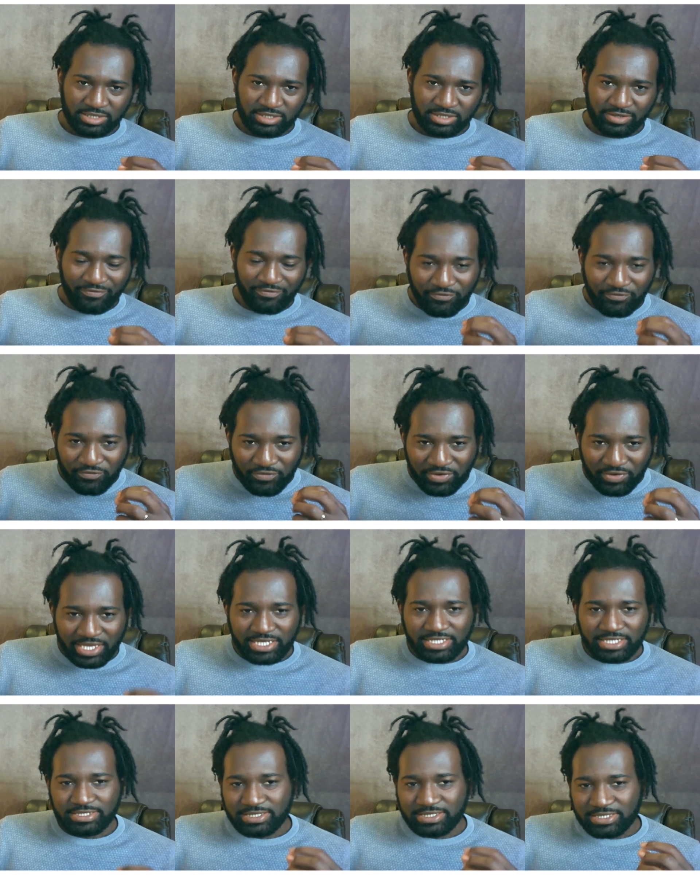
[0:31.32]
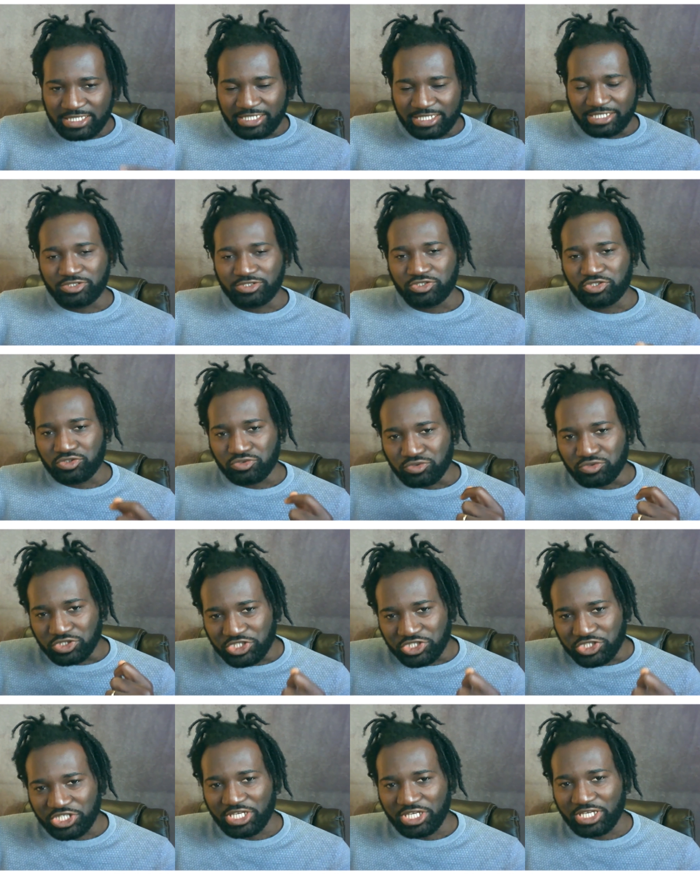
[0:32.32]
things needs to
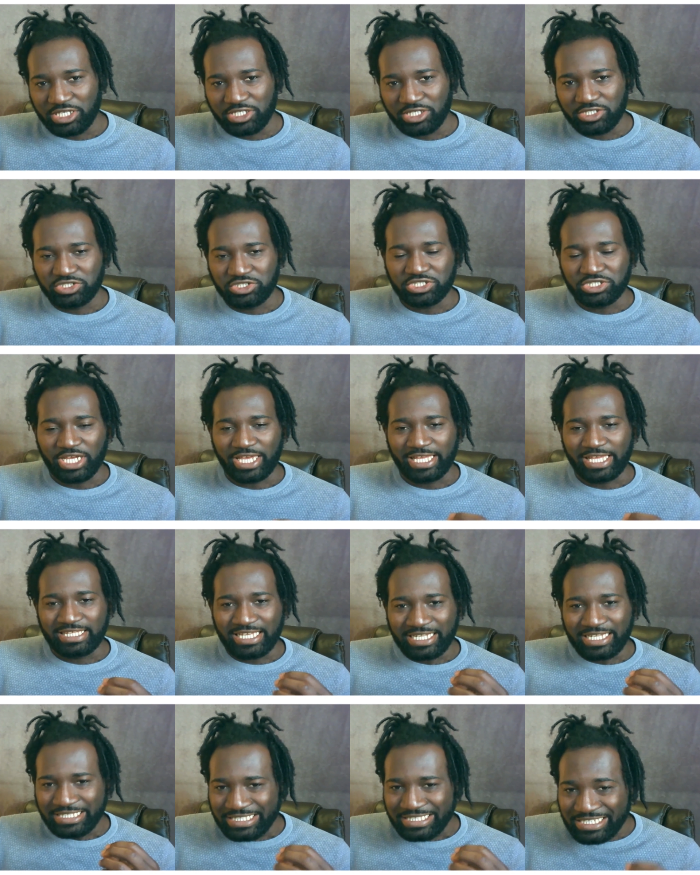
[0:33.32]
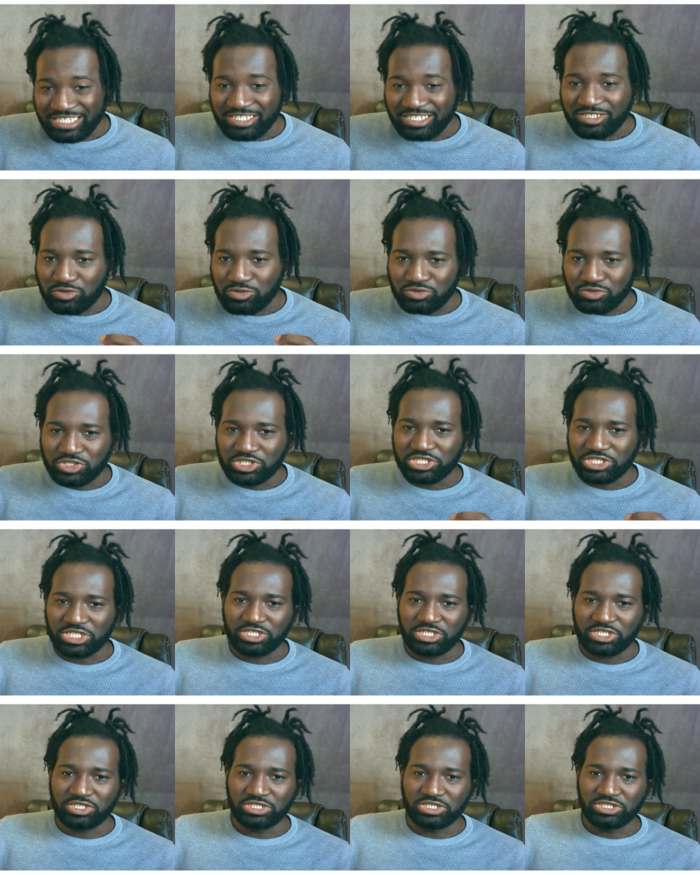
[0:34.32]
change, and they need to
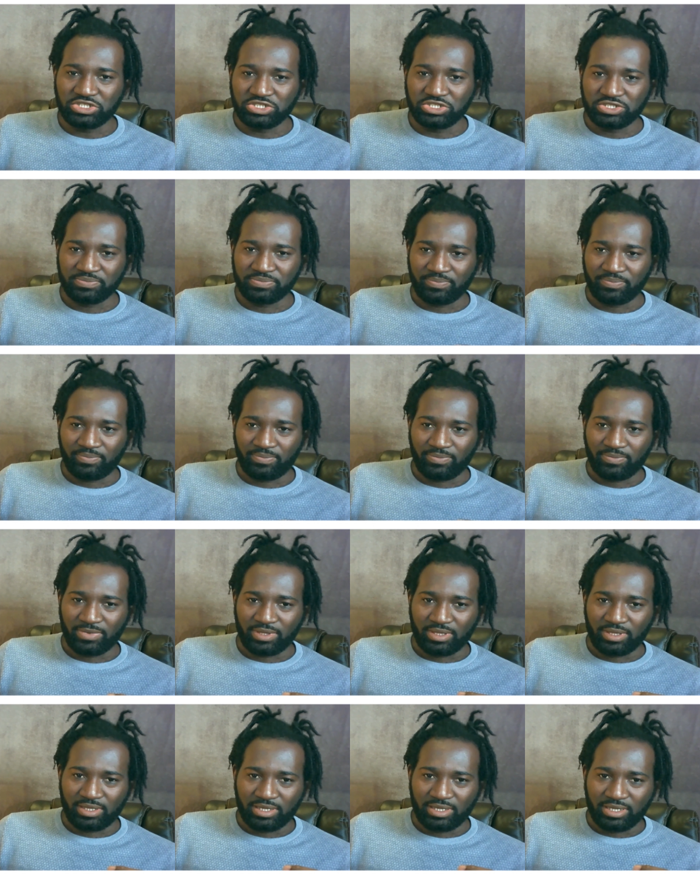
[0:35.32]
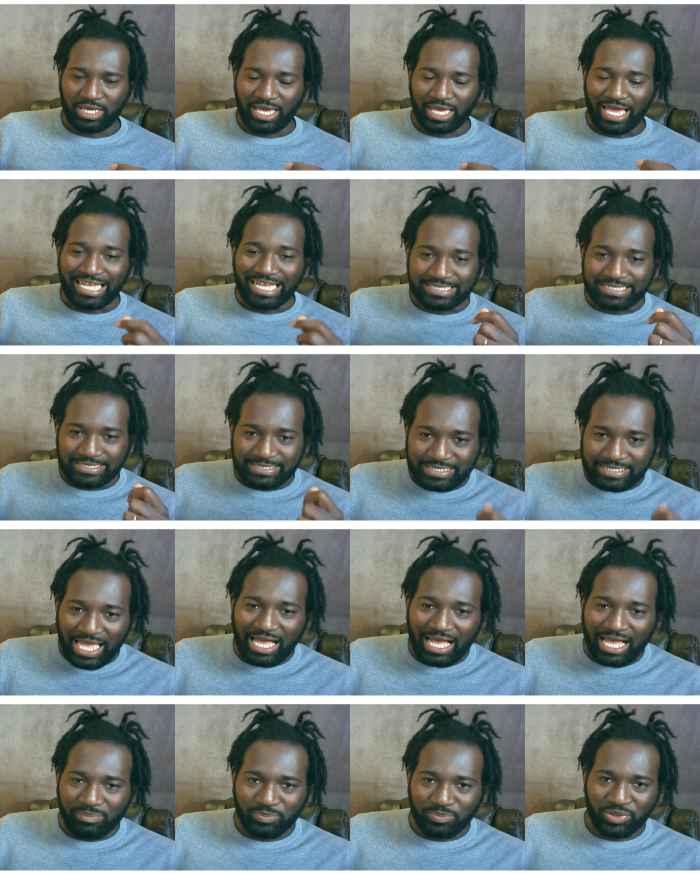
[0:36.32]
change
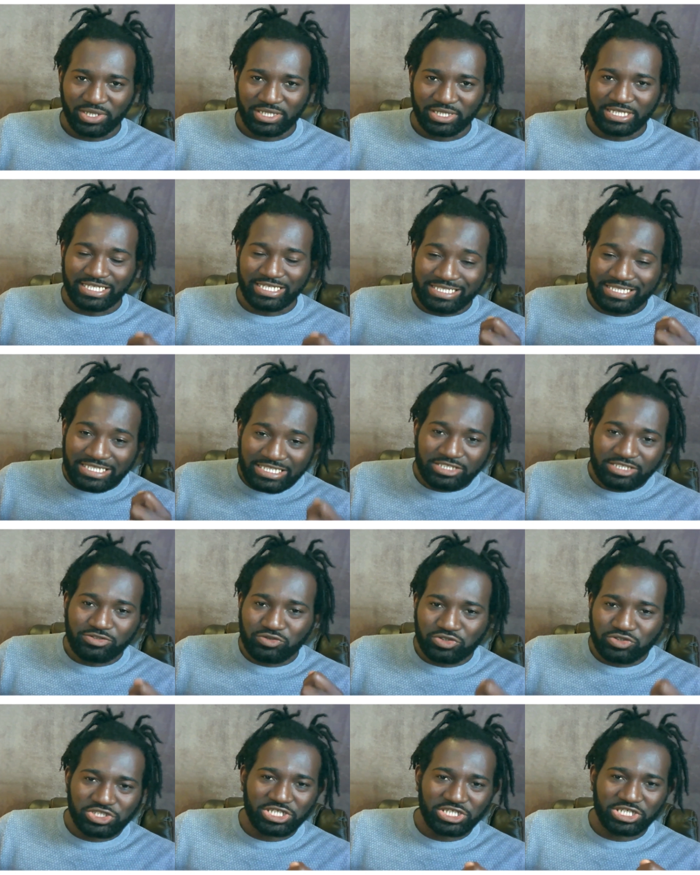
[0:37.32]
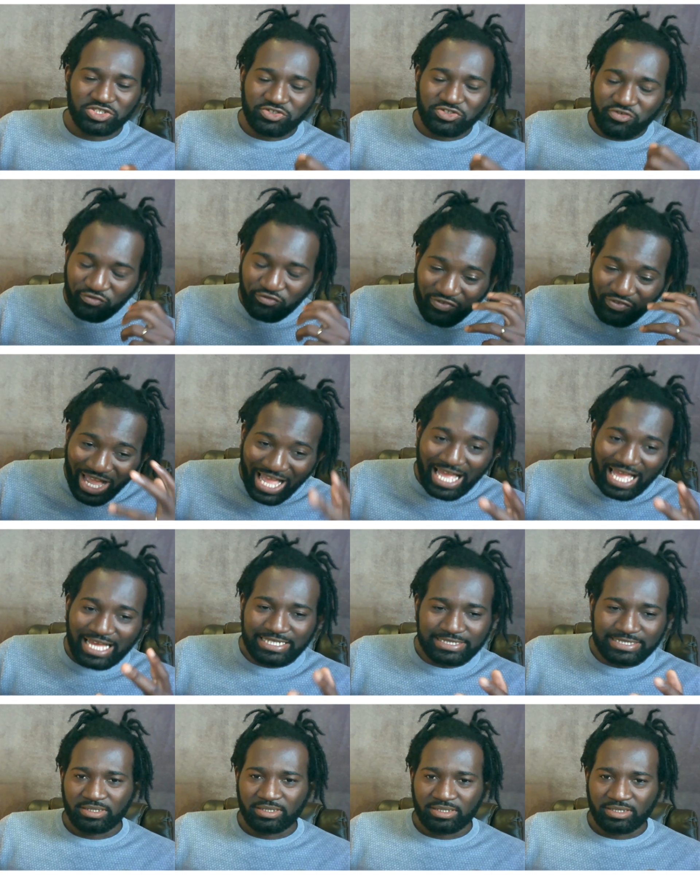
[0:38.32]
ASAP. They need to change
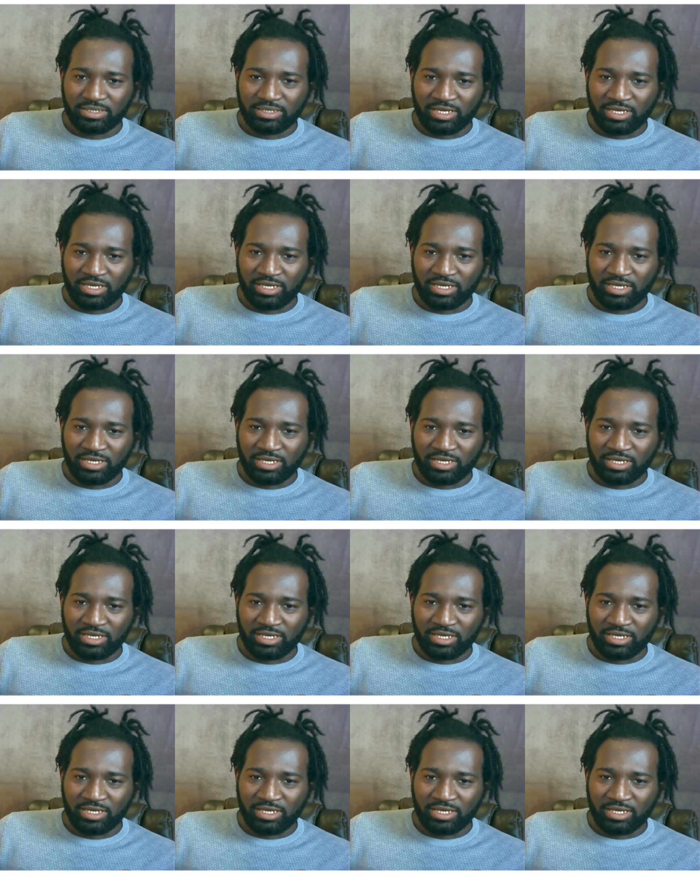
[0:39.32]
fast.